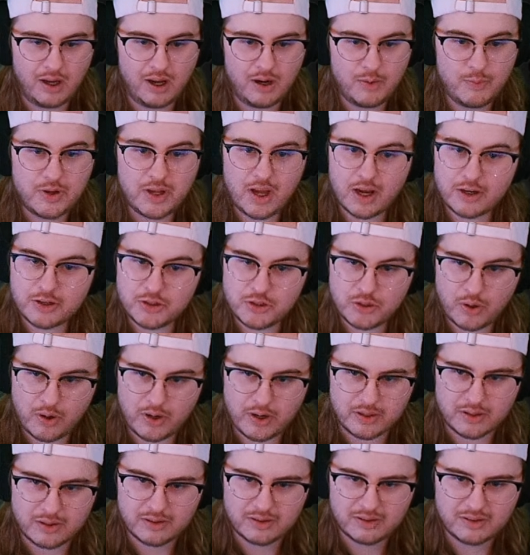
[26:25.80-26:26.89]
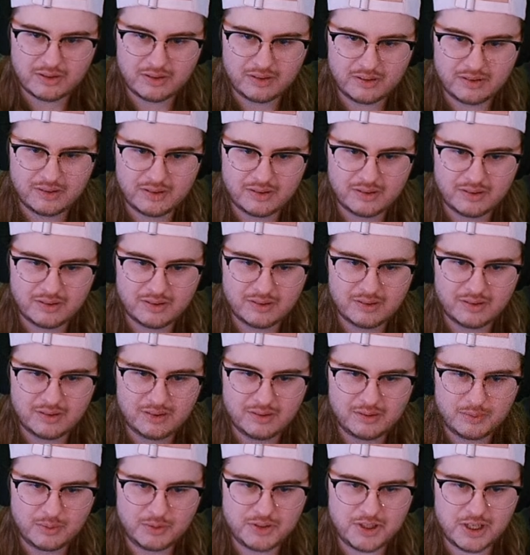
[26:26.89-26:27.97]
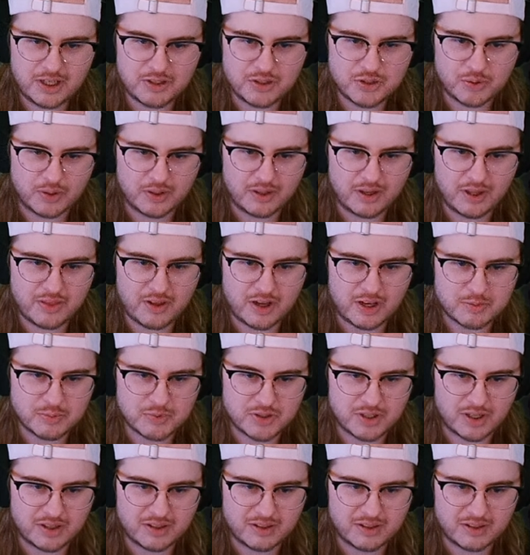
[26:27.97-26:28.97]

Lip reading: We got conjoined. We'll take conjoined, 1000%.